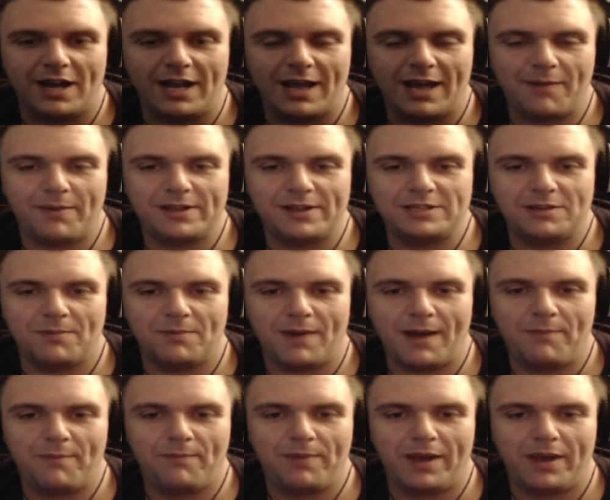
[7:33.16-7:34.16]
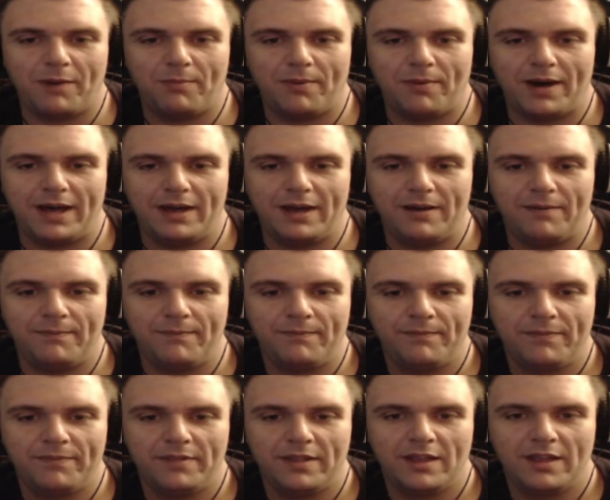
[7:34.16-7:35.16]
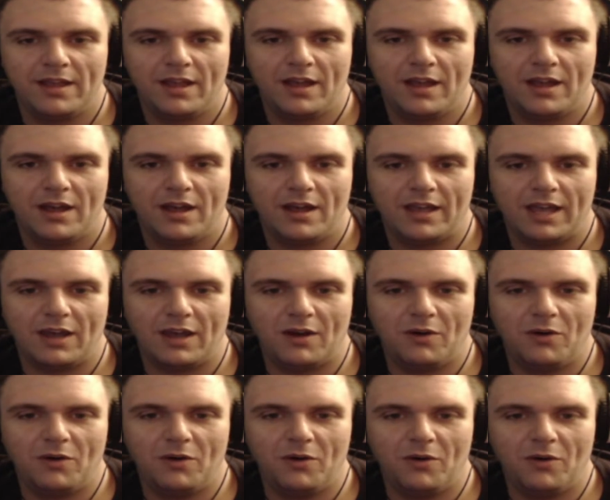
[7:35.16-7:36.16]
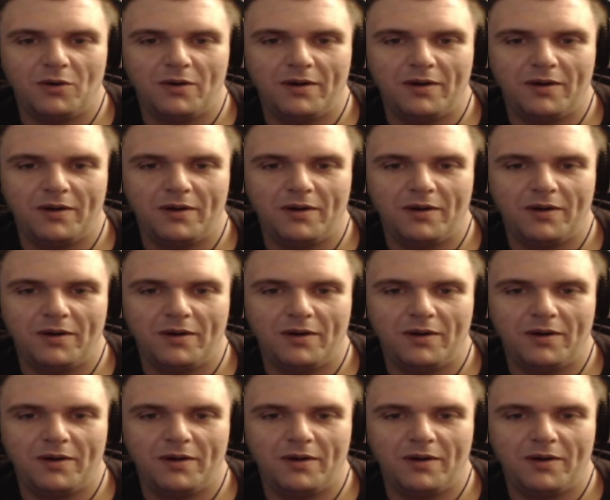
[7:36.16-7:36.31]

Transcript: it. I bet you my big butt. Ooh.